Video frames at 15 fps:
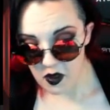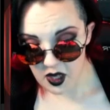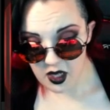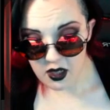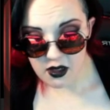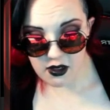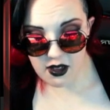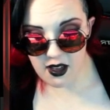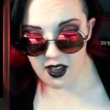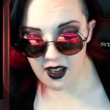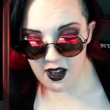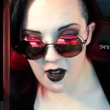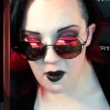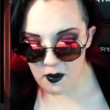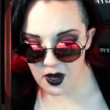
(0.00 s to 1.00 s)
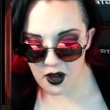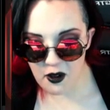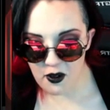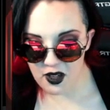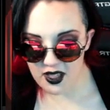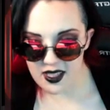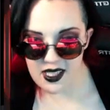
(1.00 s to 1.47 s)
think
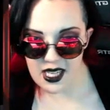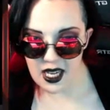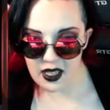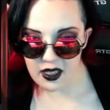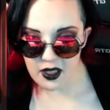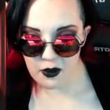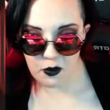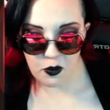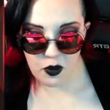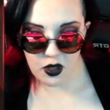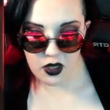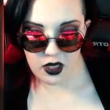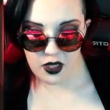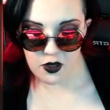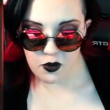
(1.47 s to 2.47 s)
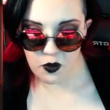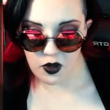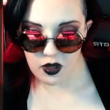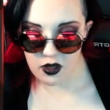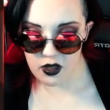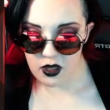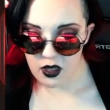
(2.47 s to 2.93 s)
about exactly what each
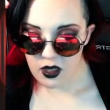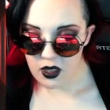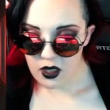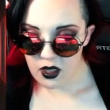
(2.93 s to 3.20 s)
one,